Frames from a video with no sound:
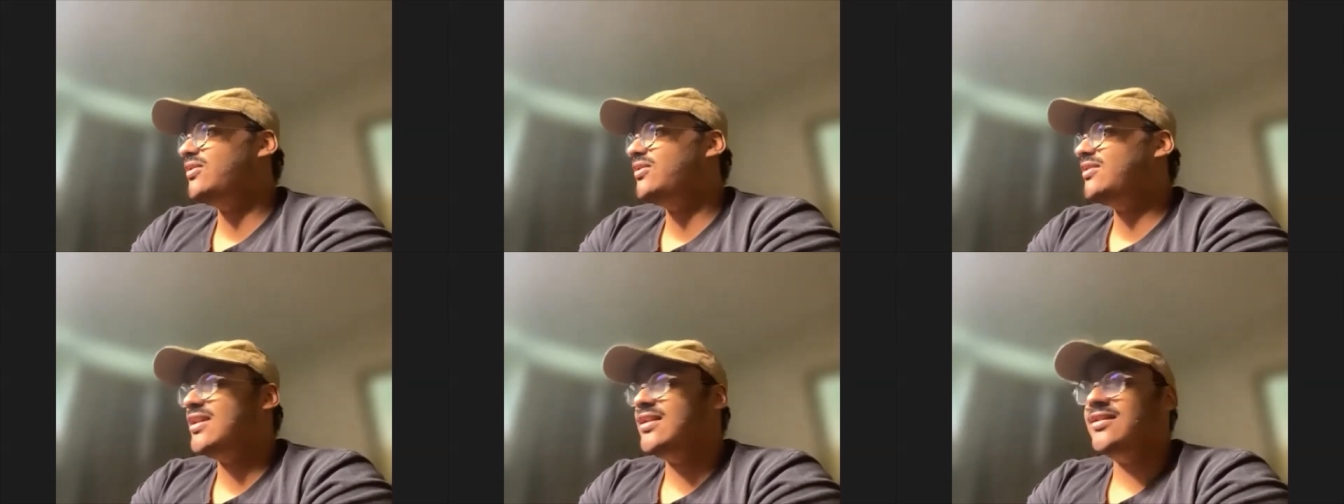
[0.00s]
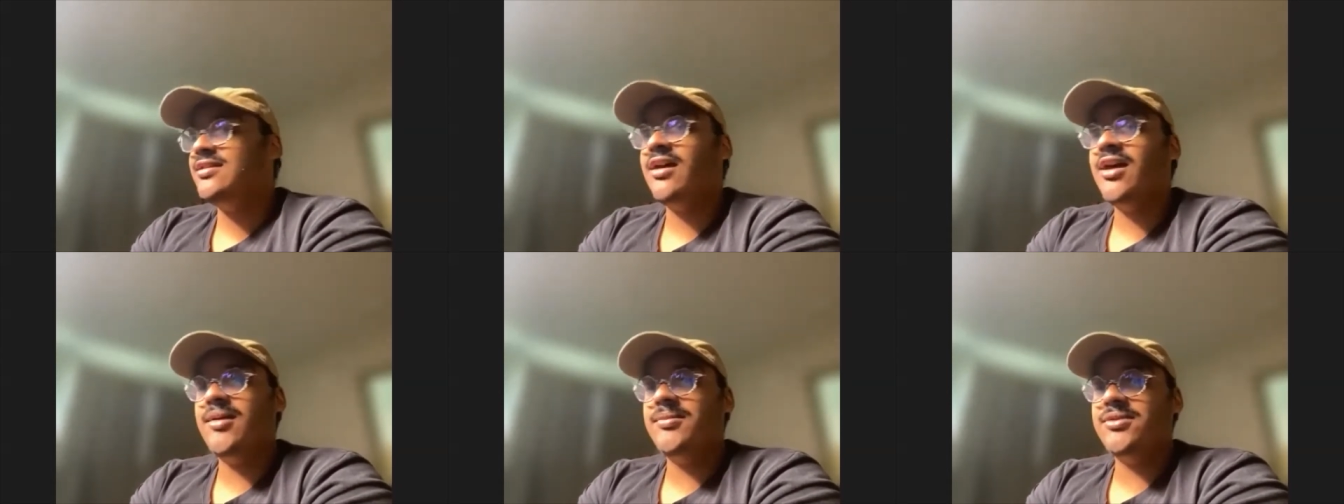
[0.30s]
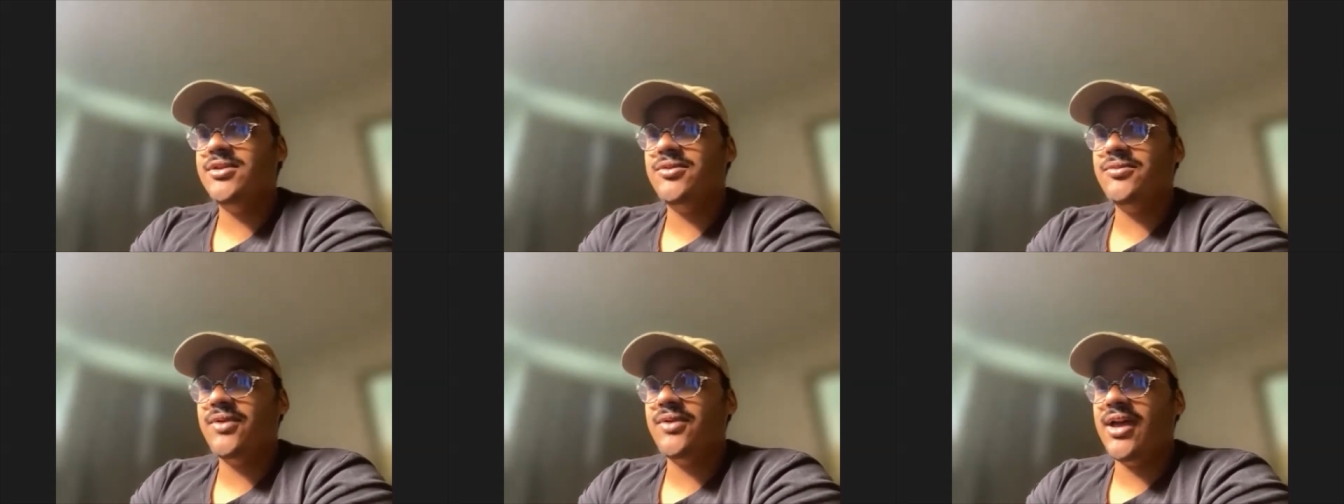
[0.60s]
10 times
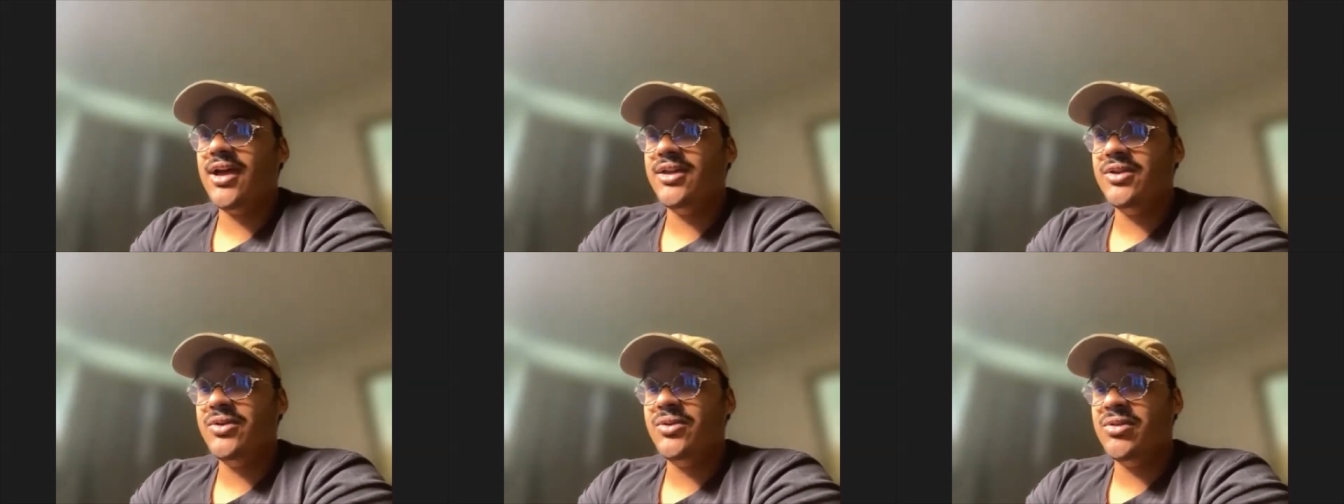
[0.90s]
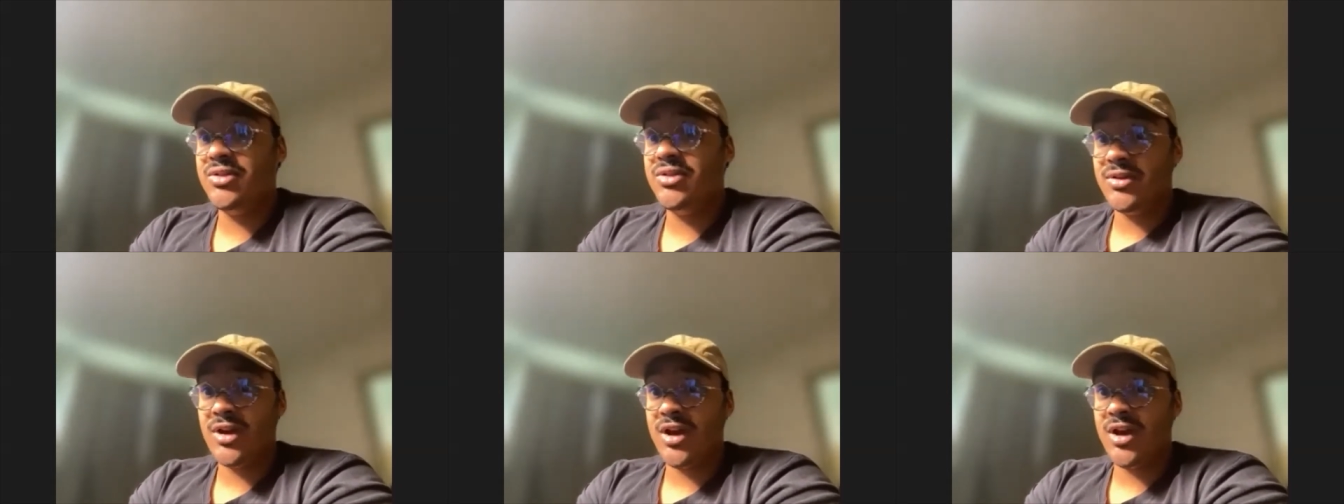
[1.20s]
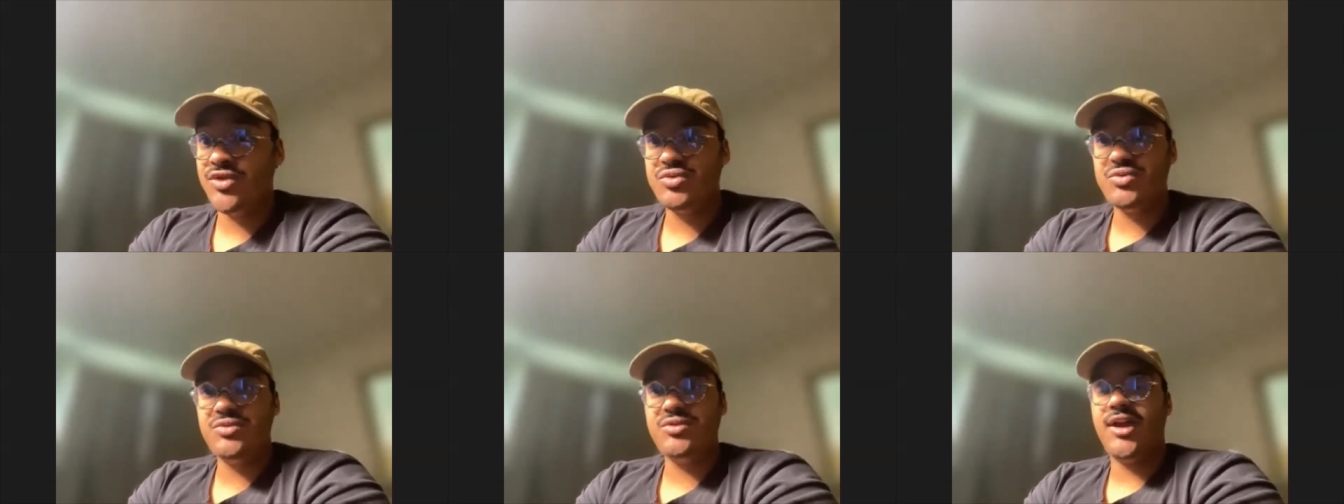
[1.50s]
its value or
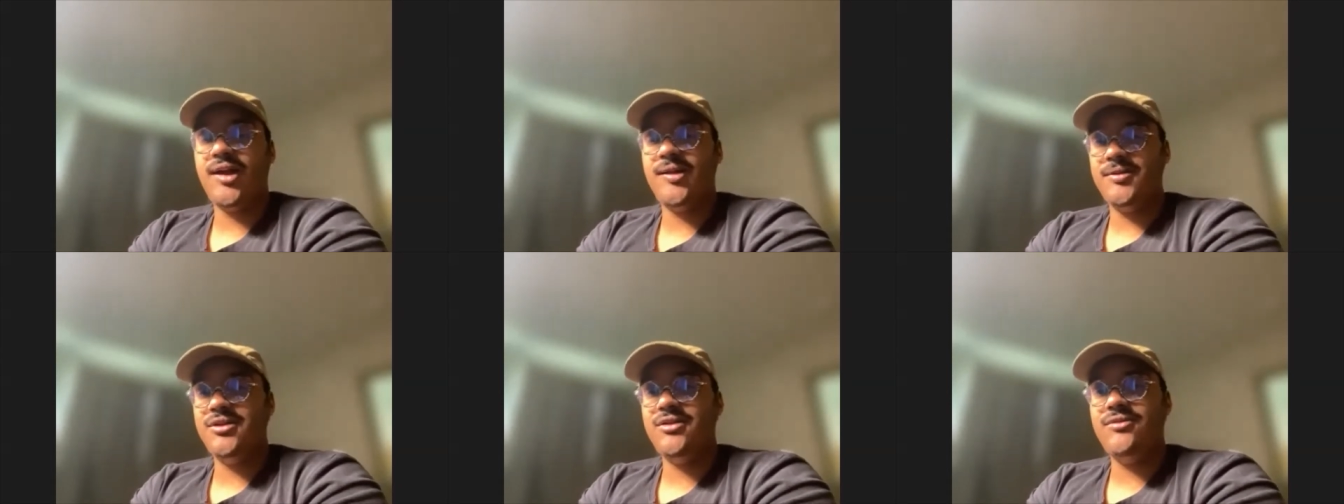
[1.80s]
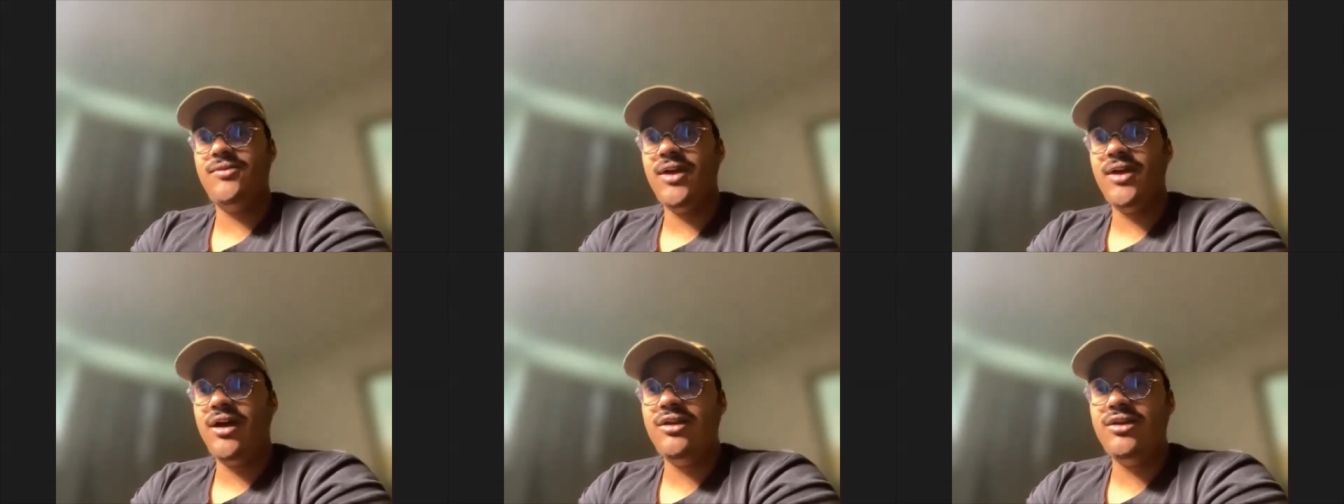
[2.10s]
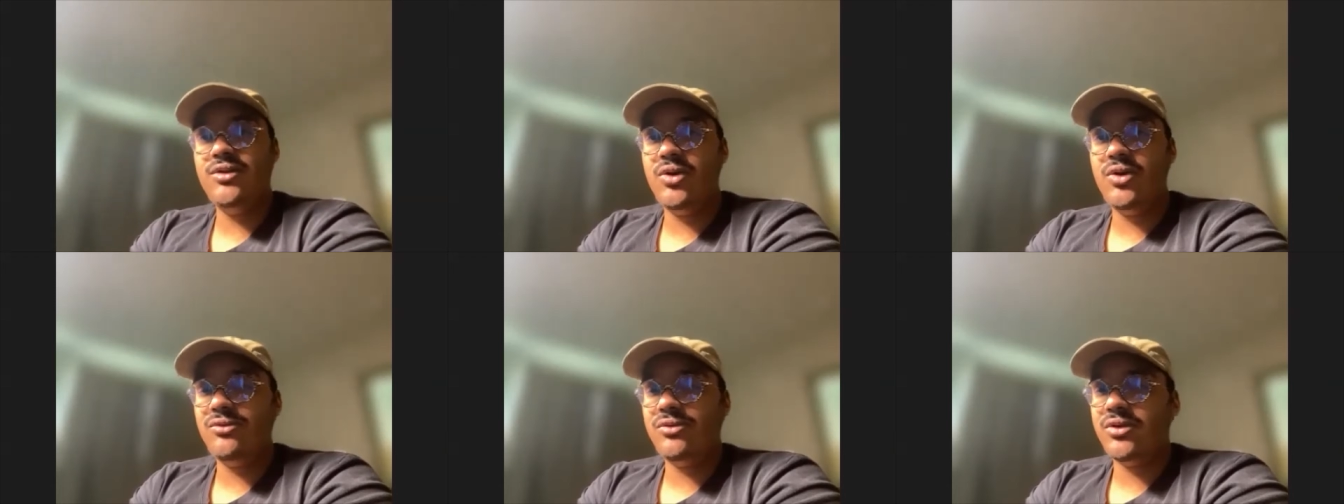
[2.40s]
100 times its value
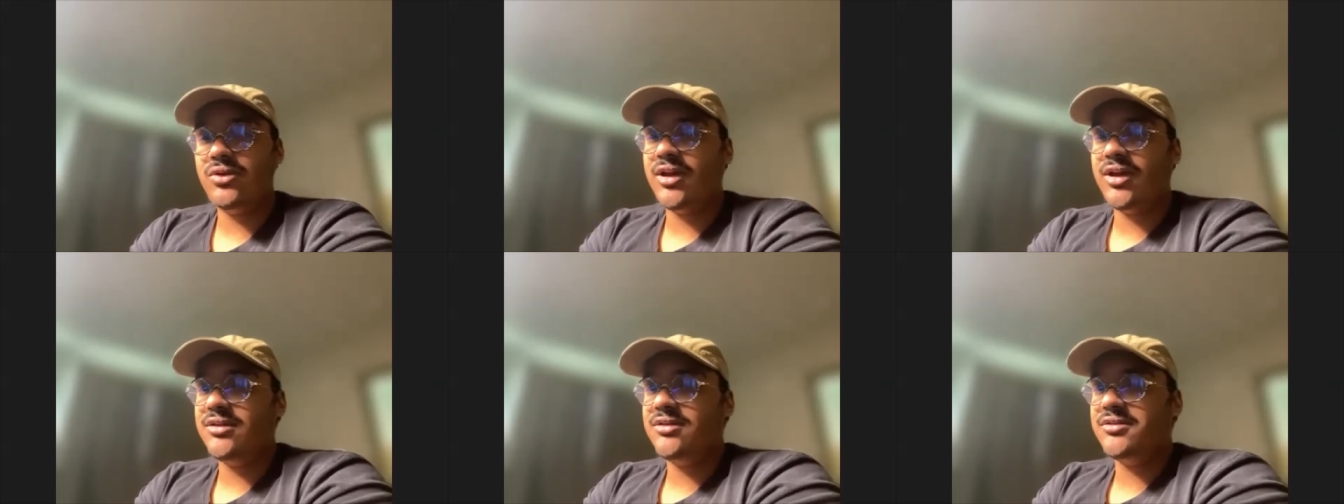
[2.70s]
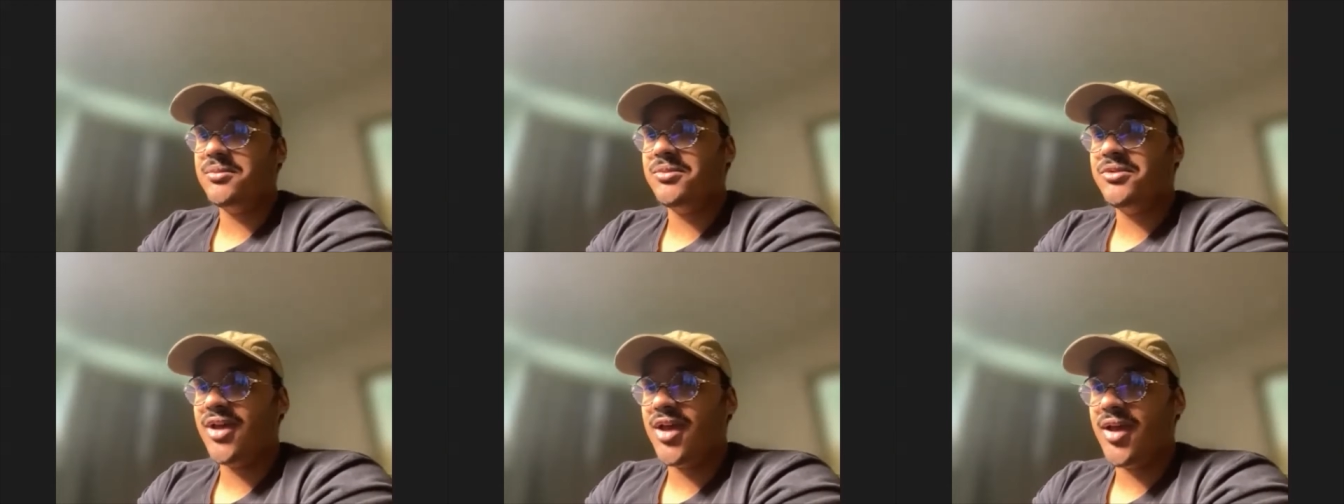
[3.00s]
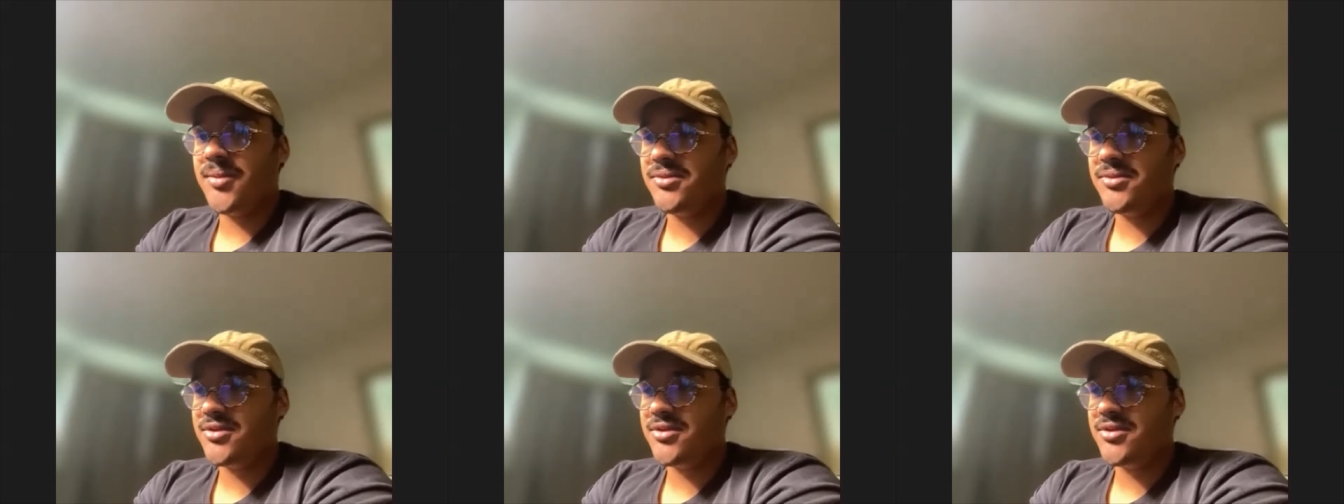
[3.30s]
overnight sometimes.